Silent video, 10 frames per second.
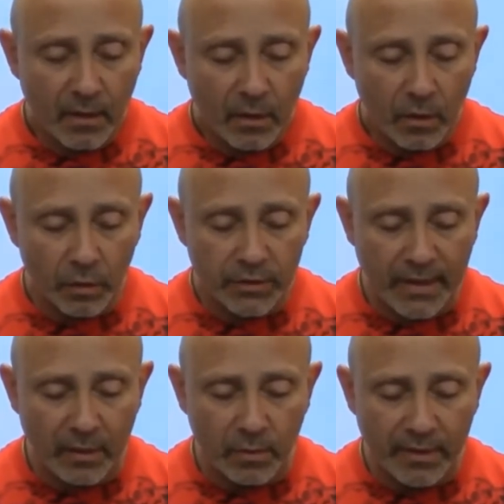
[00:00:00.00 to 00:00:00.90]
host
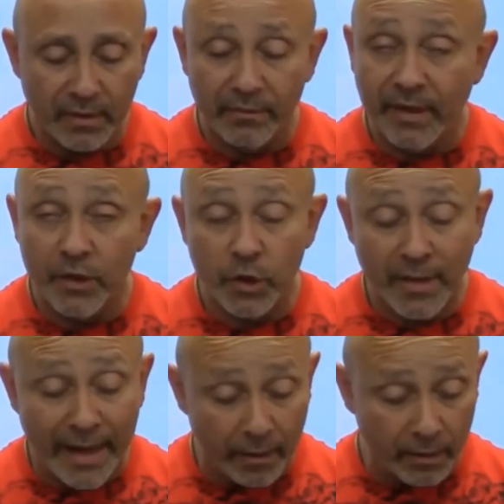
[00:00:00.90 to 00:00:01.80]
name. We'll give it a very
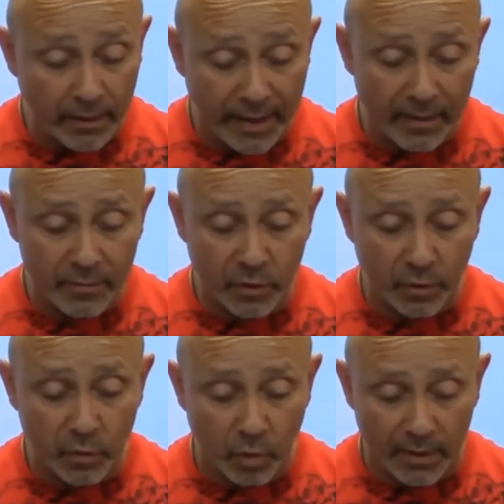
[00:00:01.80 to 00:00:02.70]
generic name,
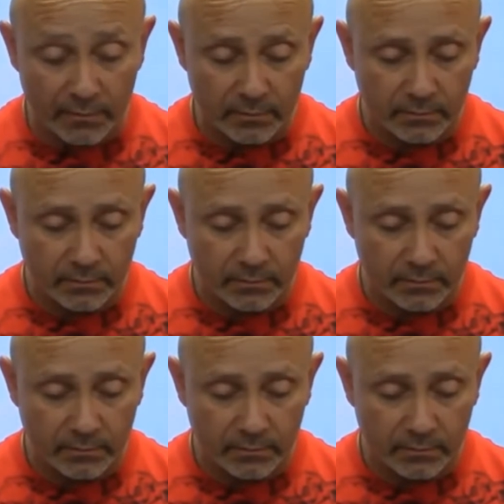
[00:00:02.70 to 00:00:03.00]
switch 1.